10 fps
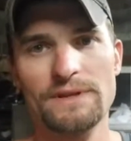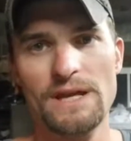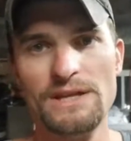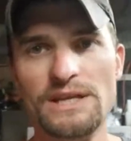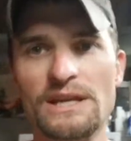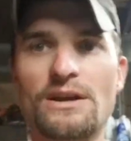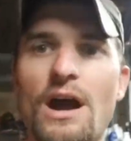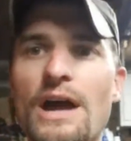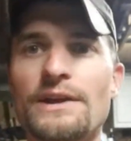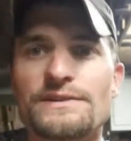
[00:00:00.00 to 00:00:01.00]
and you get
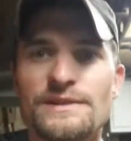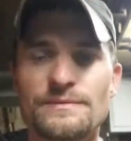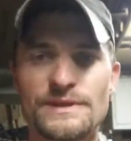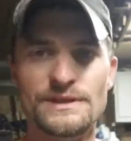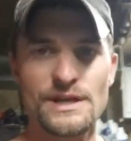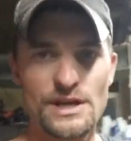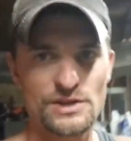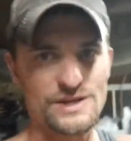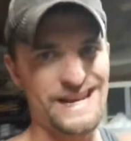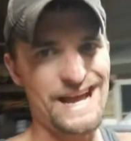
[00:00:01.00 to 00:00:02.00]
caught on something,
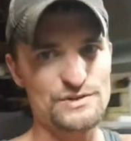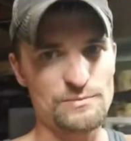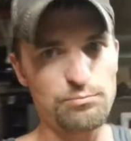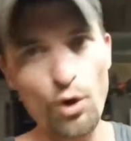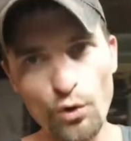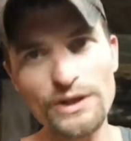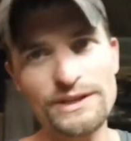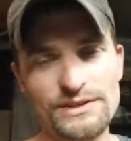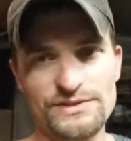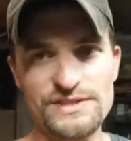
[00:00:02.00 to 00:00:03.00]
you can actually pull it,
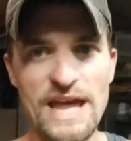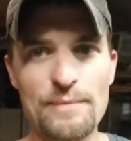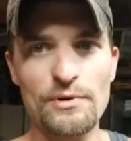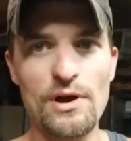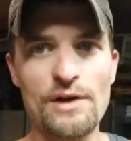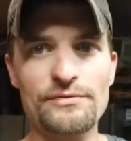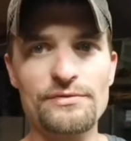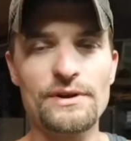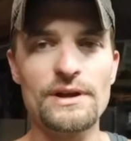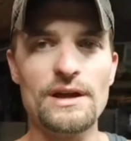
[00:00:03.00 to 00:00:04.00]
it'll snap off,
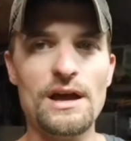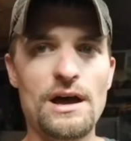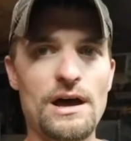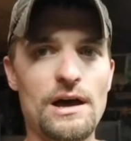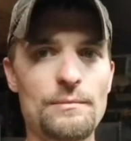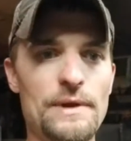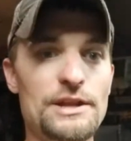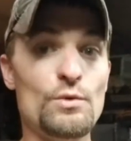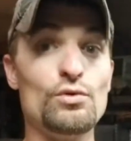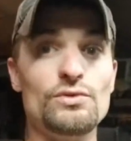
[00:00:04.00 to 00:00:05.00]
and
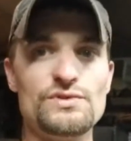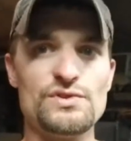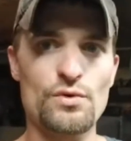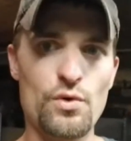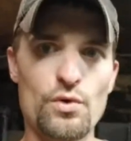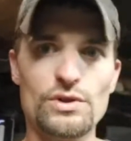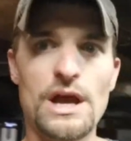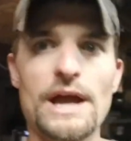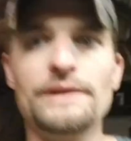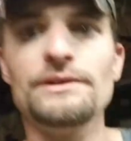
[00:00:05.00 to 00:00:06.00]
you won't lose your whole
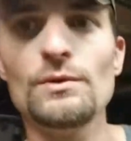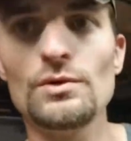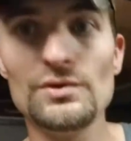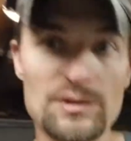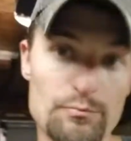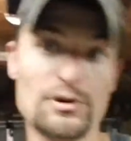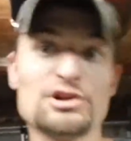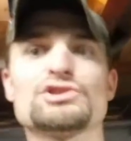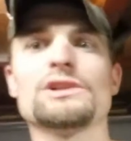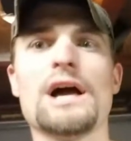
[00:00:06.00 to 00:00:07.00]
line. You won't lose a
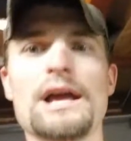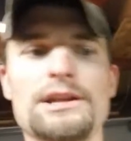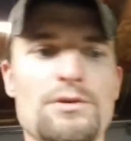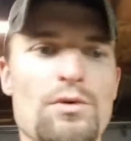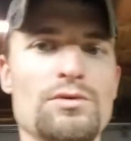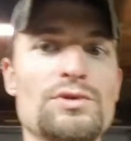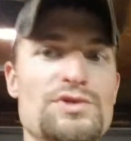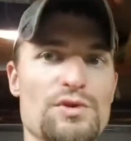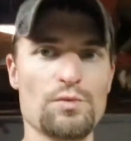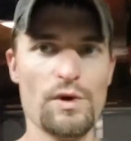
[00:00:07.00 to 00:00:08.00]
bunch of line, and you won't lose
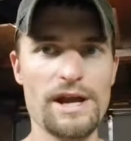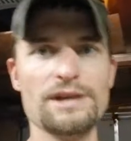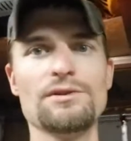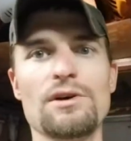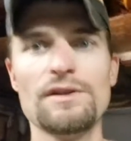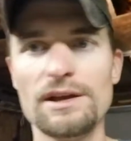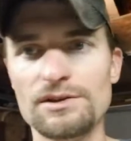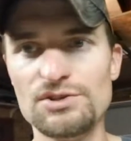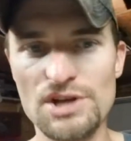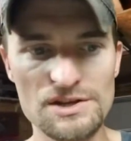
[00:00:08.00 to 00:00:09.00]
your weight and all that
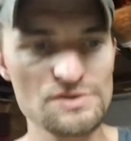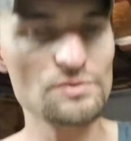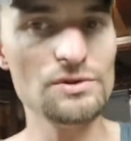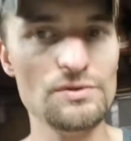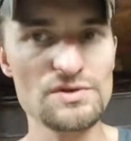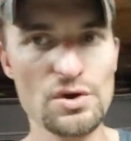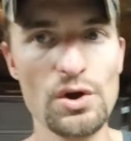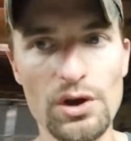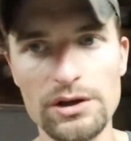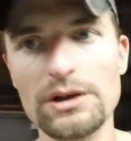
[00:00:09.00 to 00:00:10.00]
good jazz. You only lose a
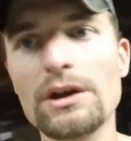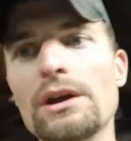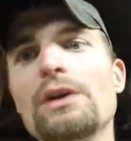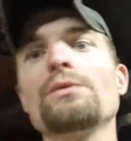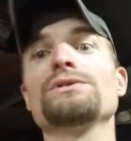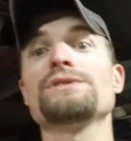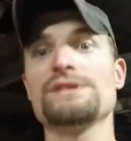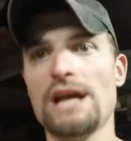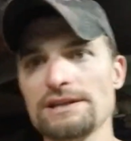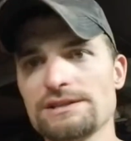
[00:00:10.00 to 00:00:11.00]
hook, which
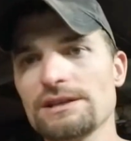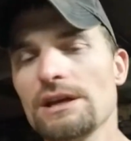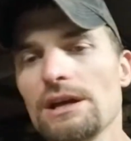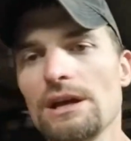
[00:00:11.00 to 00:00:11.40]
is nice.